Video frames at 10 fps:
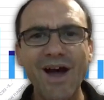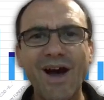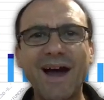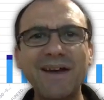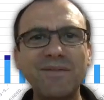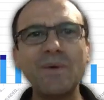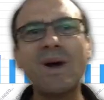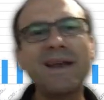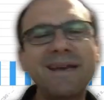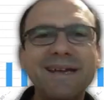Hi
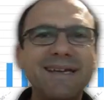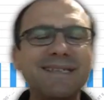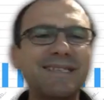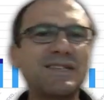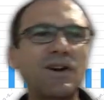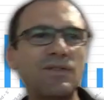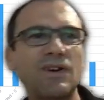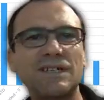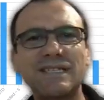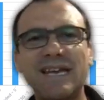everyone, it's Scott
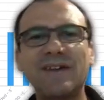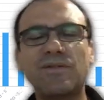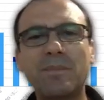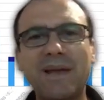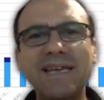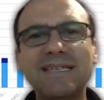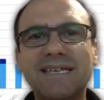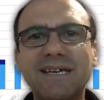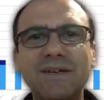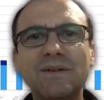Rogers here from
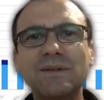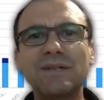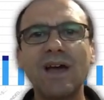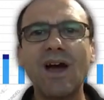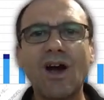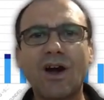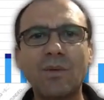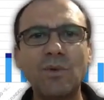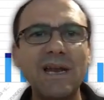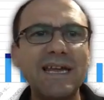eSkilled.
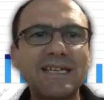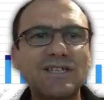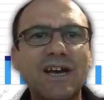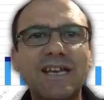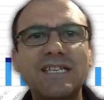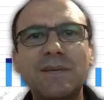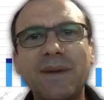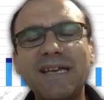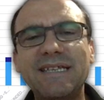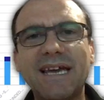I'm really excited to
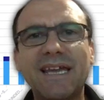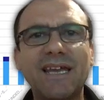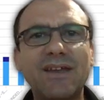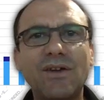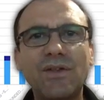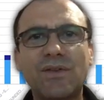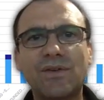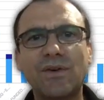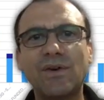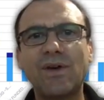be taking you
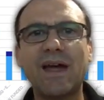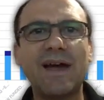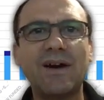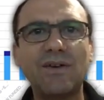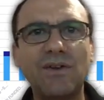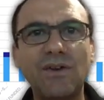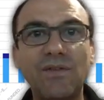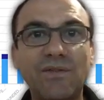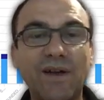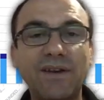through our new
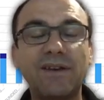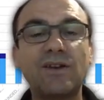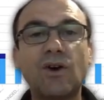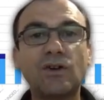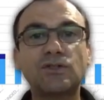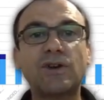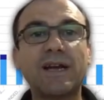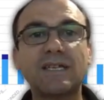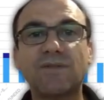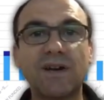funded
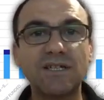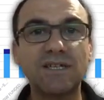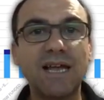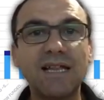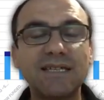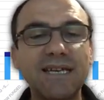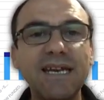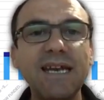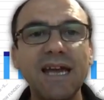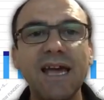contracts
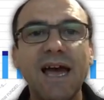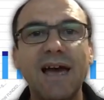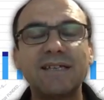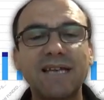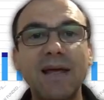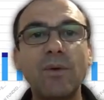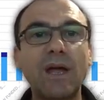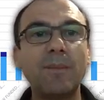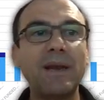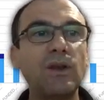functionality. Today we're
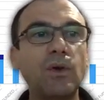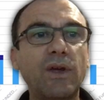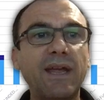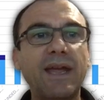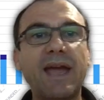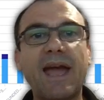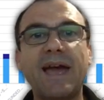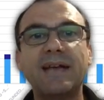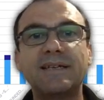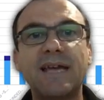going to be looking
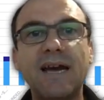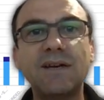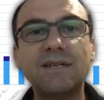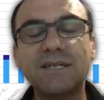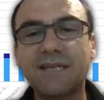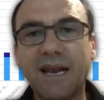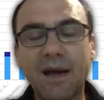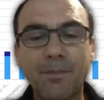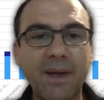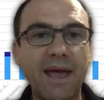at how to set
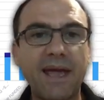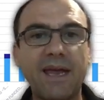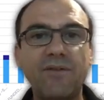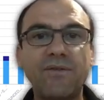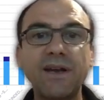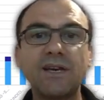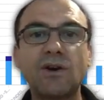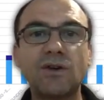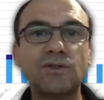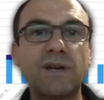up a funded
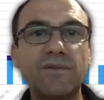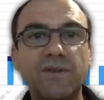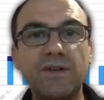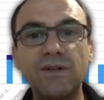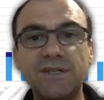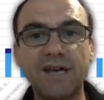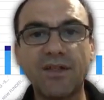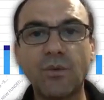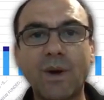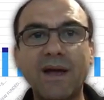contract for New
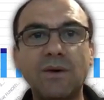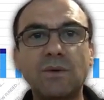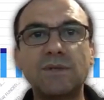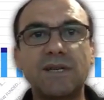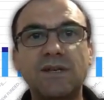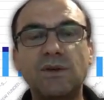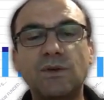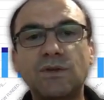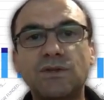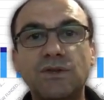South Wales in
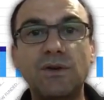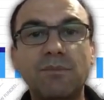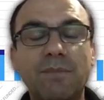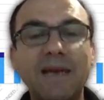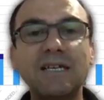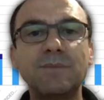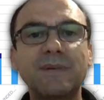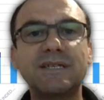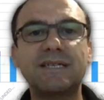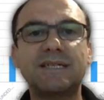your student
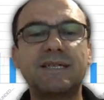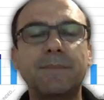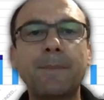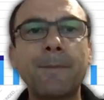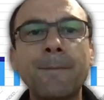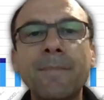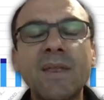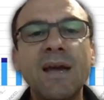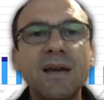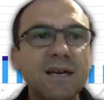management system.
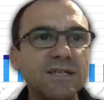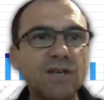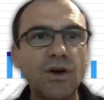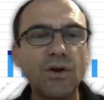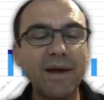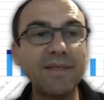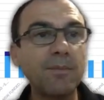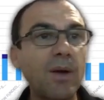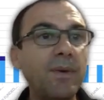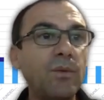So at the
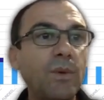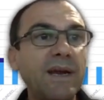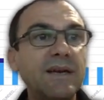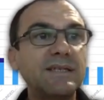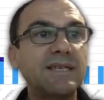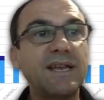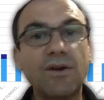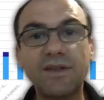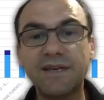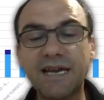moment we're sitting
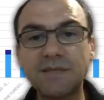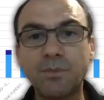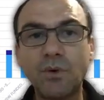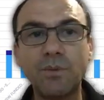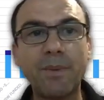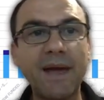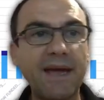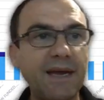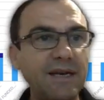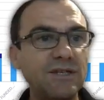on the dashboard
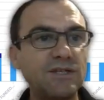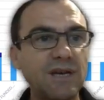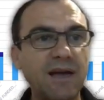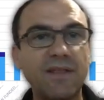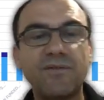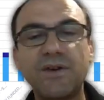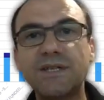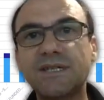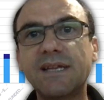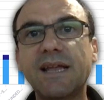page. The
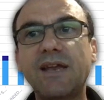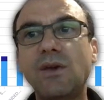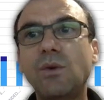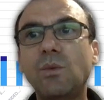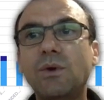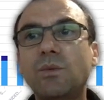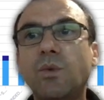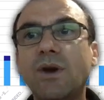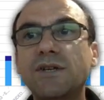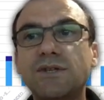first thing that you would
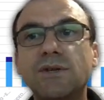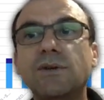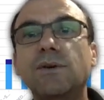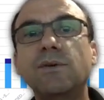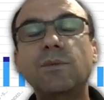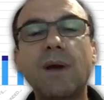want to do